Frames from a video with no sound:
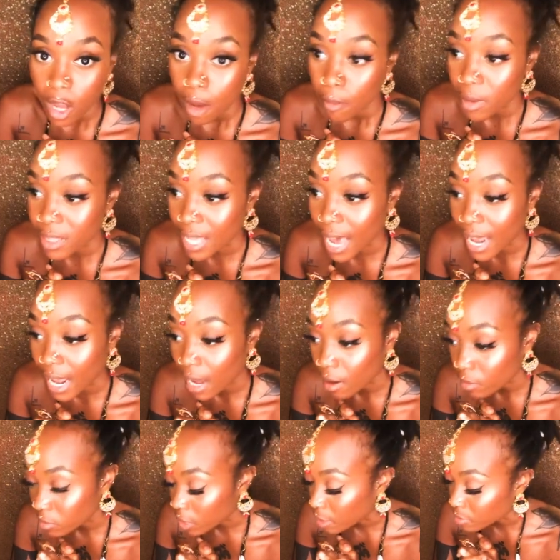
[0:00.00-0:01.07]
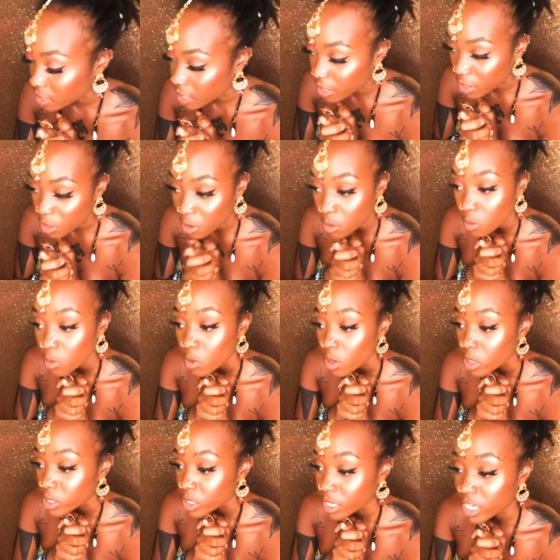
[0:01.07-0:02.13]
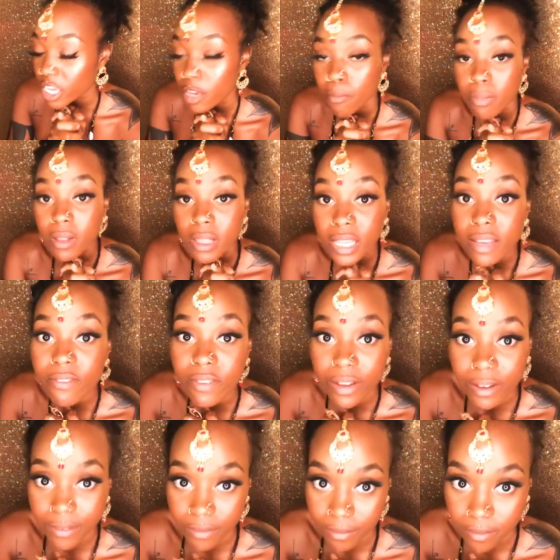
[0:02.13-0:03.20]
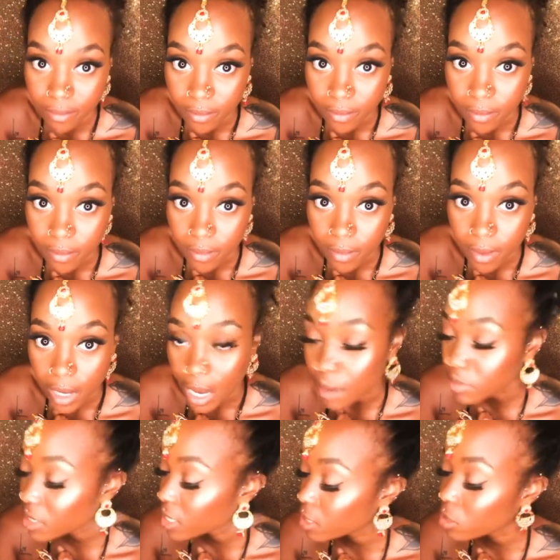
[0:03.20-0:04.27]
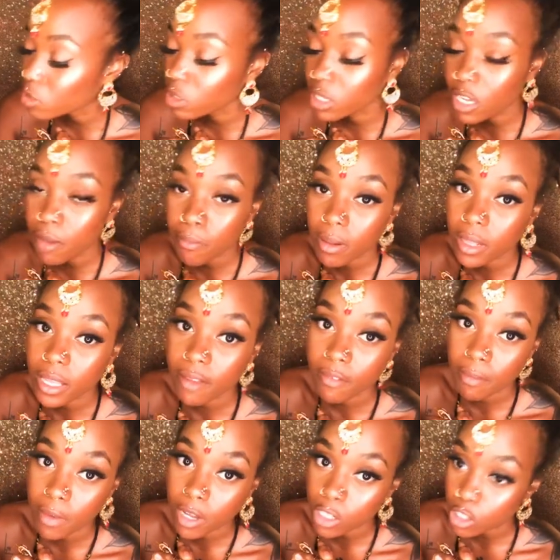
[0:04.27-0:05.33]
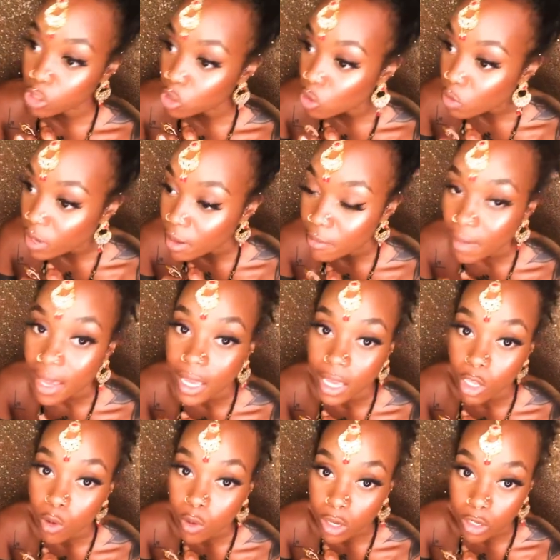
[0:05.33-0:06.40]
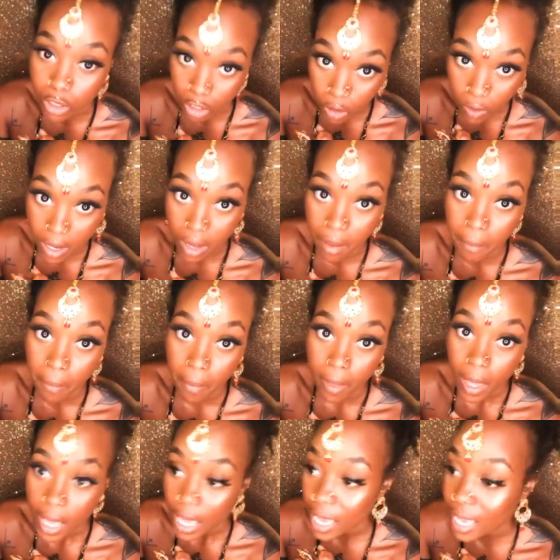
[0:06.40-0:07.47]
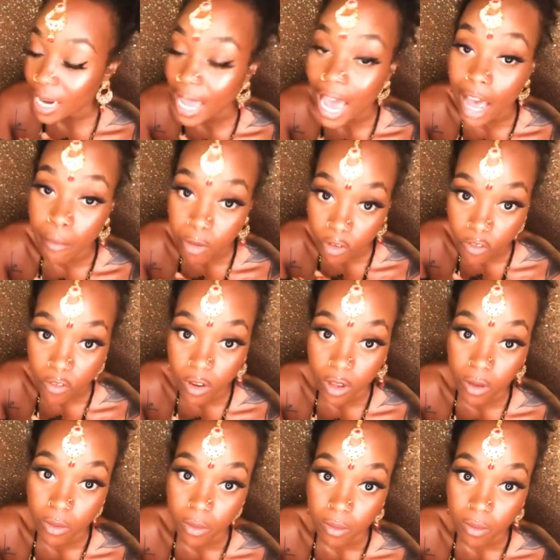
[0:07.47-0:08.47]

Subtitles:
But that I'm telling you to keep believing. I'm telling you to keep believing, because you can make it. You can do it. It can happen for you.